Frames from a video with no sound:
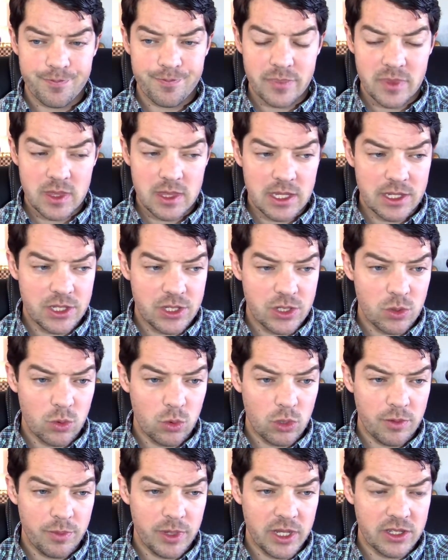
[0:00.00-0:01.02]
This
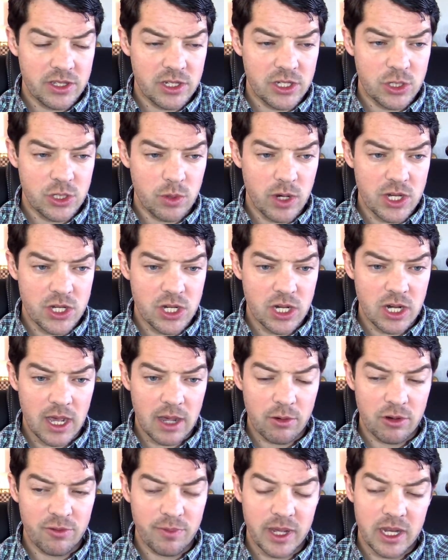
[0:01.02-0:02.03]
would be a situation I
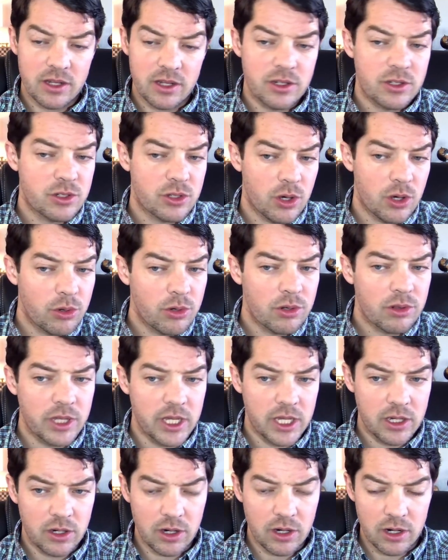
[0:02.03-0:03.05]
would have been totally
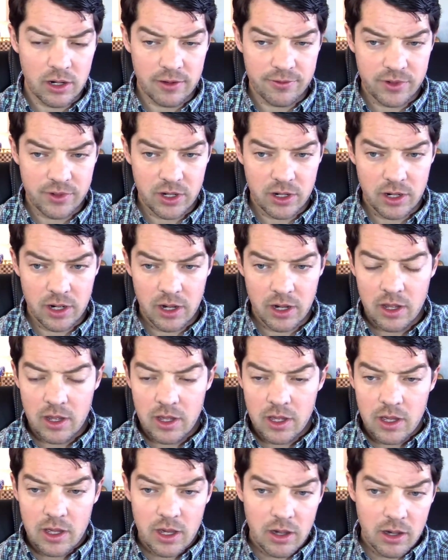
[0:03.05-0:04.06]
caught off guard,
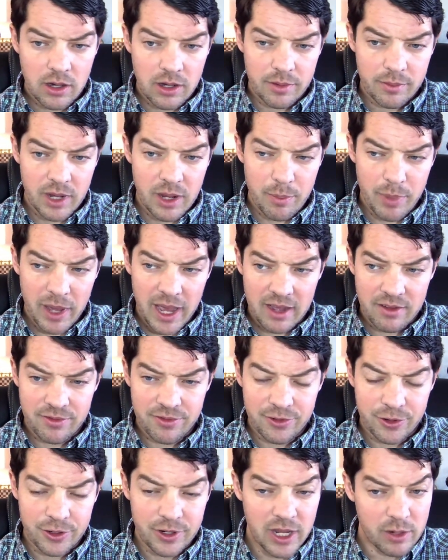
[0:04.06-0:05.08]
on my back
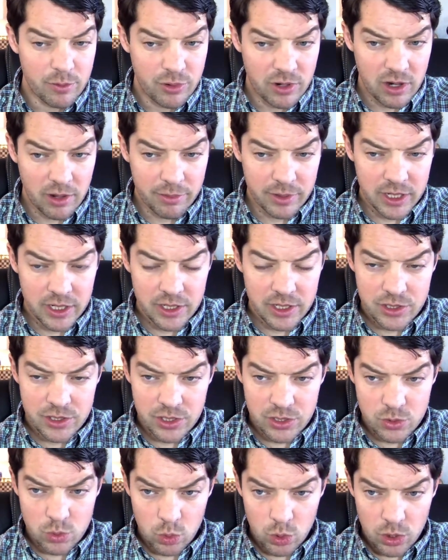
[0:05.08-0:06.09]
foot, and probably
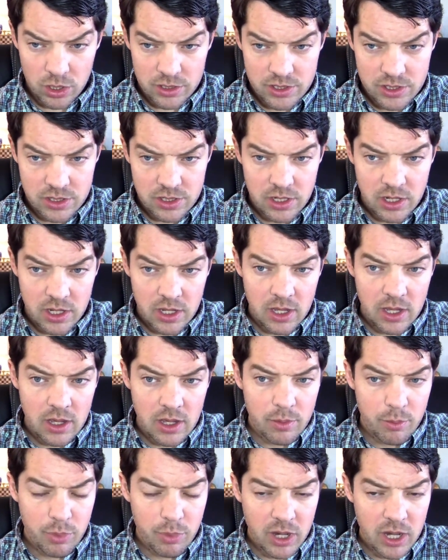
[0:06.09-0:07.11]
just worse.
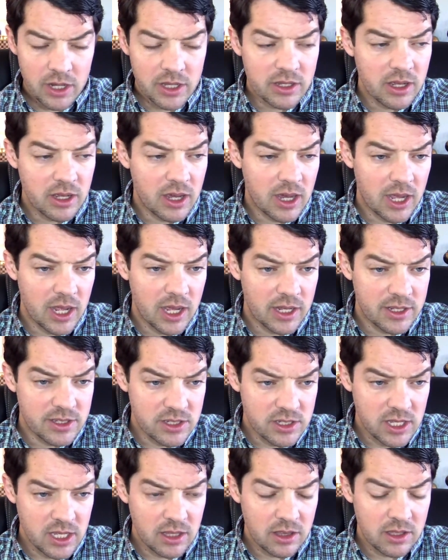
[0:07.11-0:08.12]
But I had
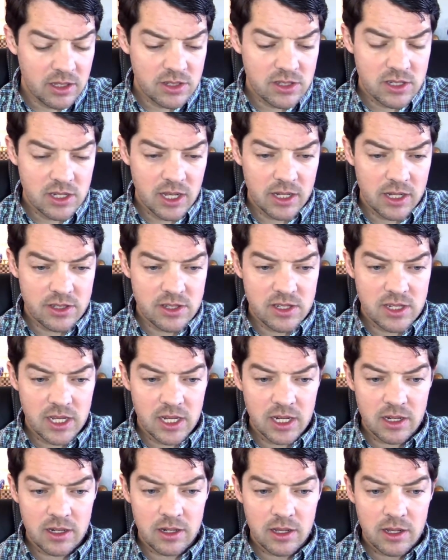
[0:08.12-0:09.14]
seen this and
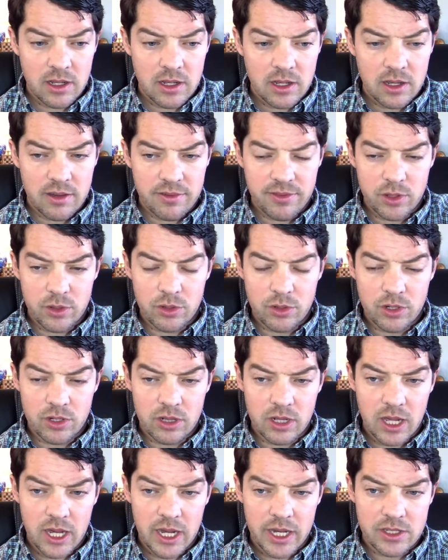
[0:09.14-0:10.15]
seen a few good
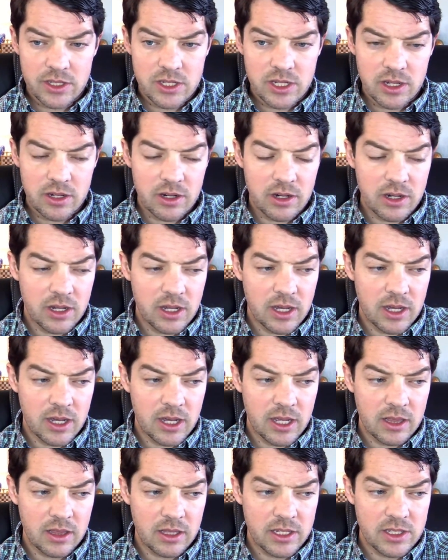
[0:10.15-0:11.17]
lines here,
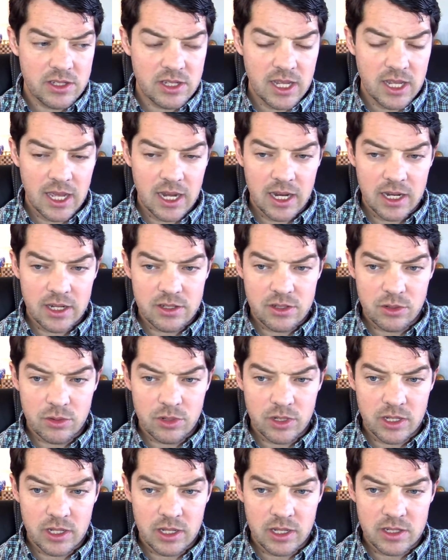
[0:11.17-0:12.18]
at least getting to
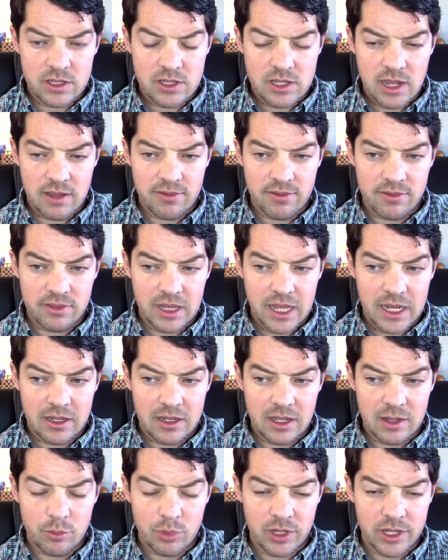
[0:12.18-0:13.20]
a safe
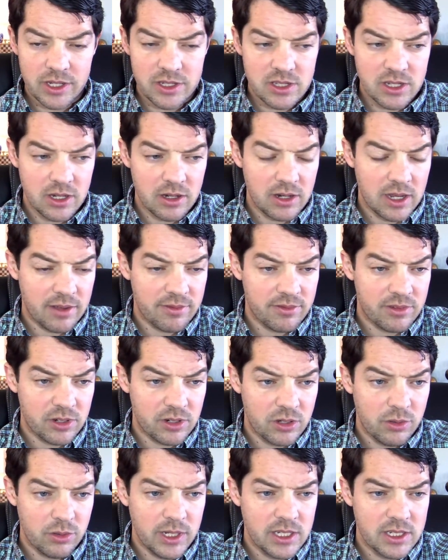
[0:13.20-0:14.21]
landing place here after
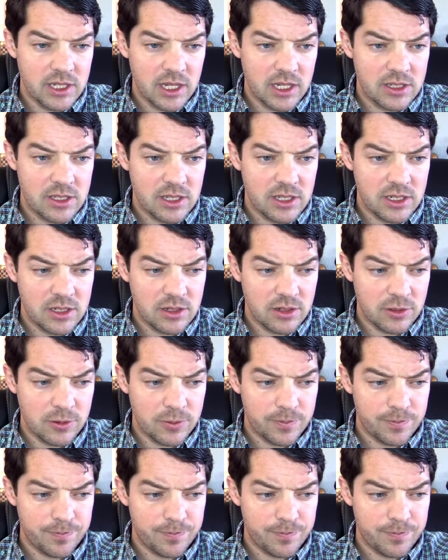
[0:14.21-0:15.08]
queen takes d2.